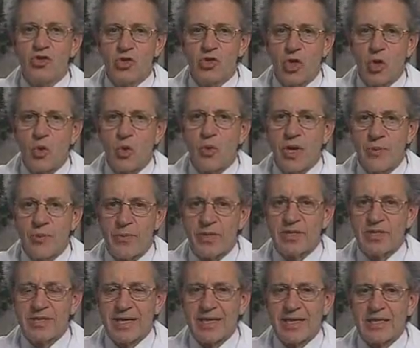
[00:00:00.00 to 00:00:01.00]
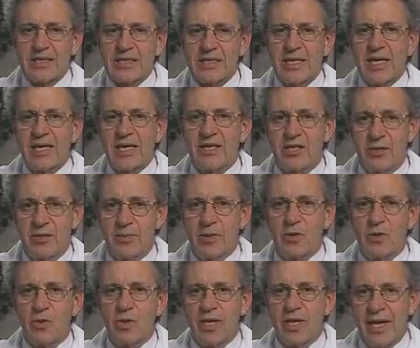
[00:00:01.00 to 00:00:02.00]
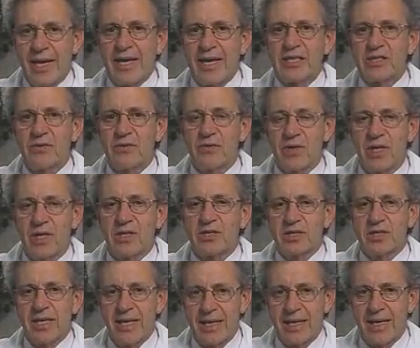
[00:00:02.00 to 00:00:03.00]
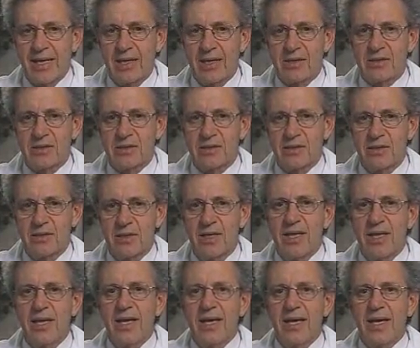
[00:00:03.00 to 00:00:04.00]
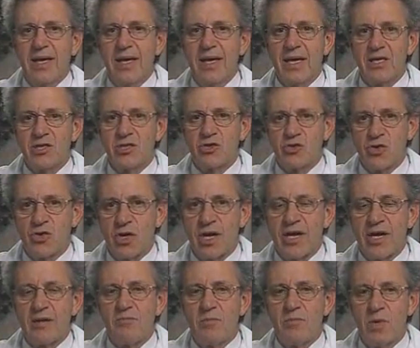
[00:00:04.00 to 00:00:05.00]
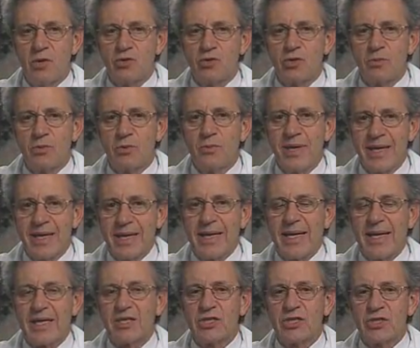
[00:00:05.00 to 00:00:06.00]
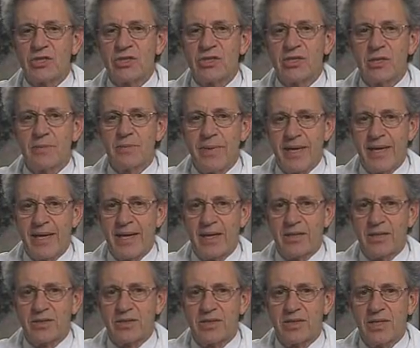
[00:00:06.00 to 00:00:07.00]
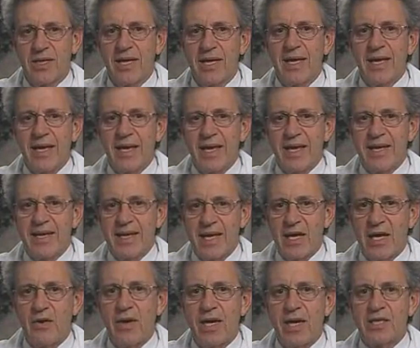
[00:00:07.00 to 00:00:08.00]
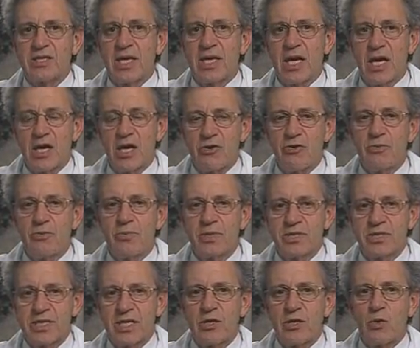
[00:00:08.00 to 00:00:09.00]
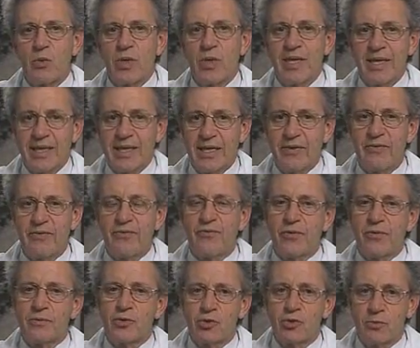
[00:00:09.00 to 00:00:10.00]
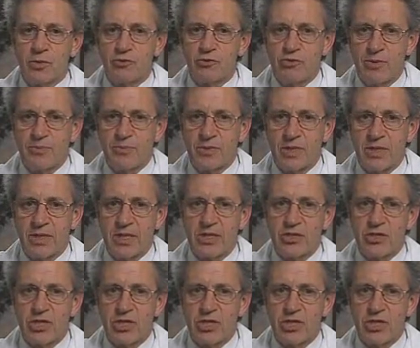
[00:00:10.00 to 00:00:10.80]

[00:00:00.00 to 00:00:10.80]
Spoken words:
Joe represents a typical case of cluster headaches. He has tried multiple medications in the past. He now has 100% relief from sumatriptan